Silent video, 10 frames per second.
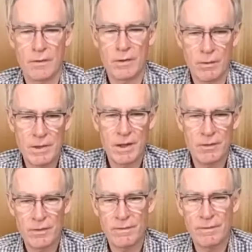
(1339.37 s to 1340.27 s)
So we
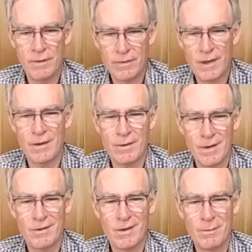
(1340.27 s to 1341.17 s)
tasted
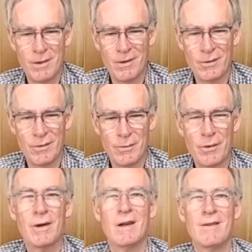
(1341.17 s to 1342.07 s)
53 Semillons from
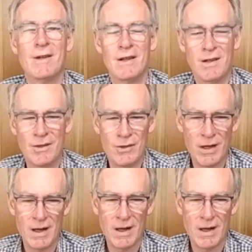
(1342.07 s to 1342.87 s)
13 vintage,